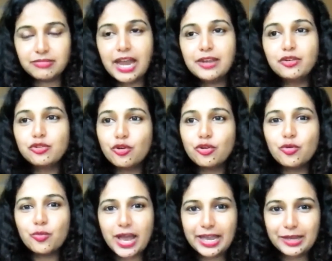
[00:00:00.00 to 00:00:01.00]
And you don't know
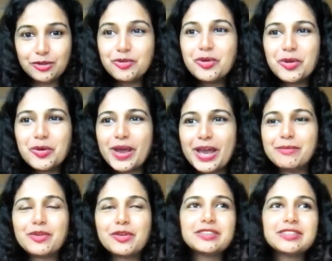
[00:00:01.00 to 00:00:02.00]
why. You don't know why
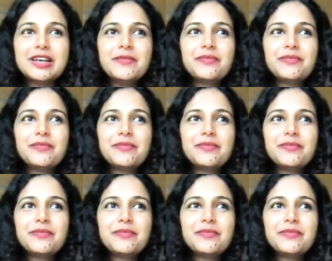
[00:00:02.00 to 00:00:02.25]
because